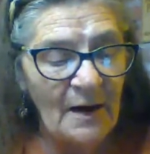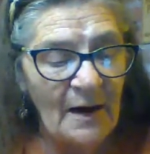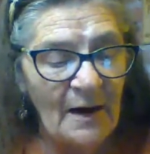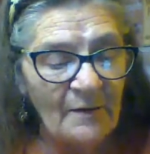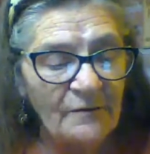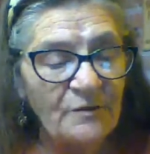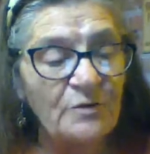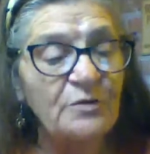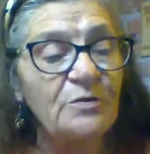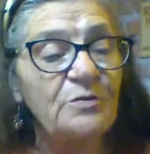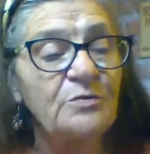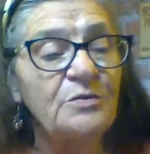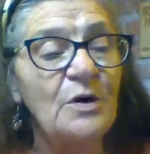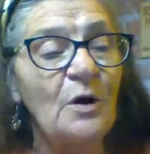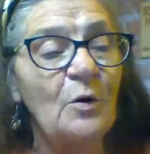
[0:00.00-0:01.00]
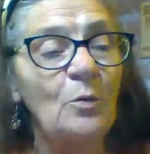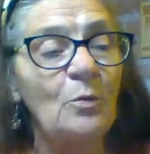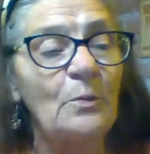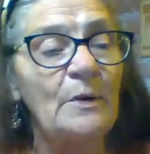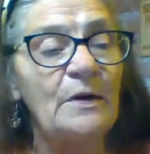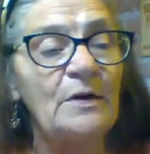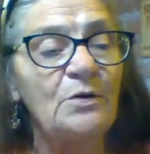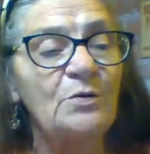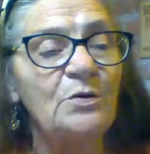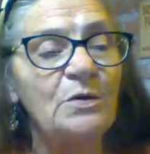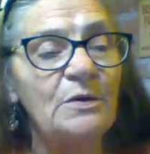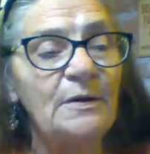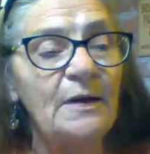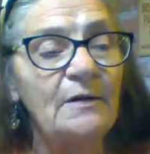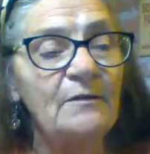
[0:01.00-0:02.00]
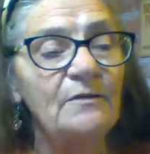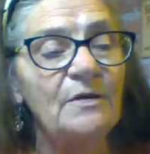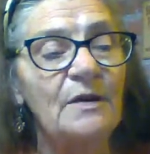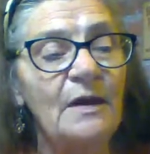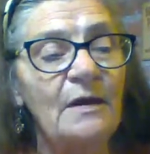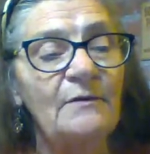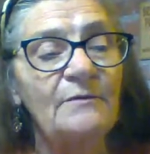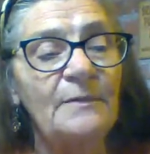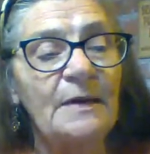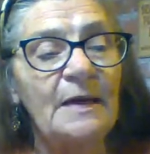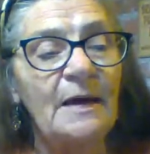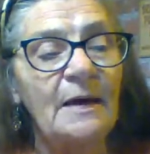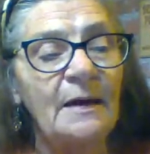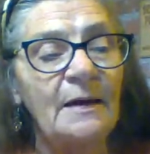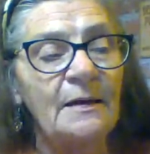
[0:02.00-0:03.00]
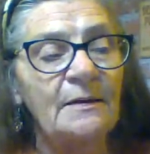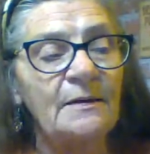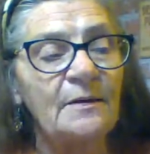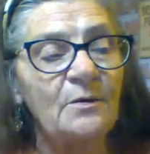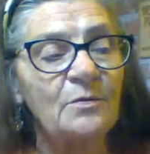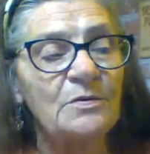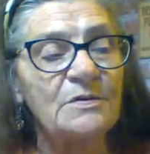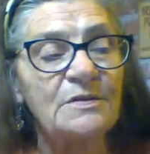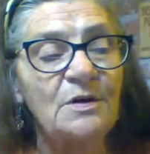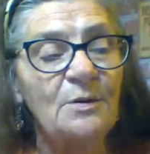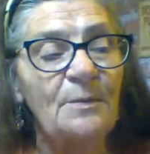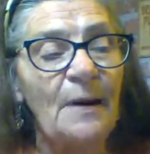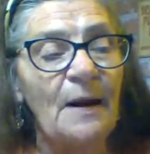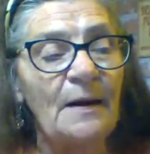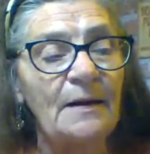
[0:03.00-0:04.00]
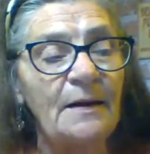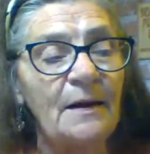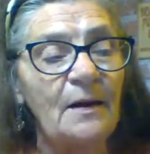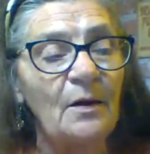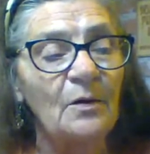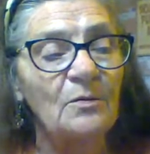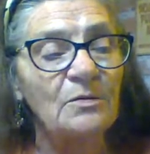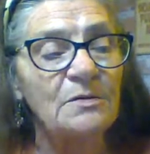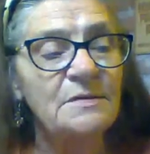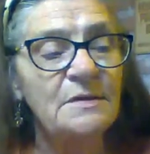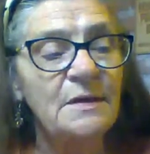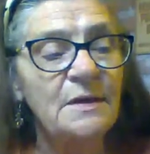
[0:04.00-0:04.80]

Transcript: After you told me you could never love me, Anne, there was nobody else.